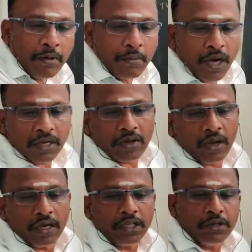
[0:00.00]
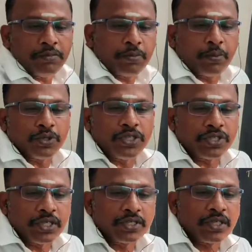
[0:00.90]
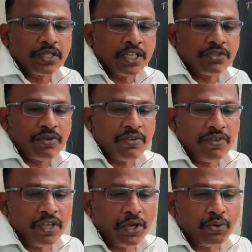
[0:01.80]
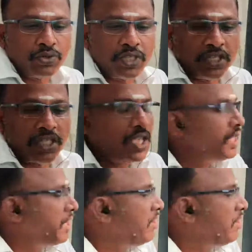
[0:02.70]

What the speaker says: mark all the positions. That's why we are using the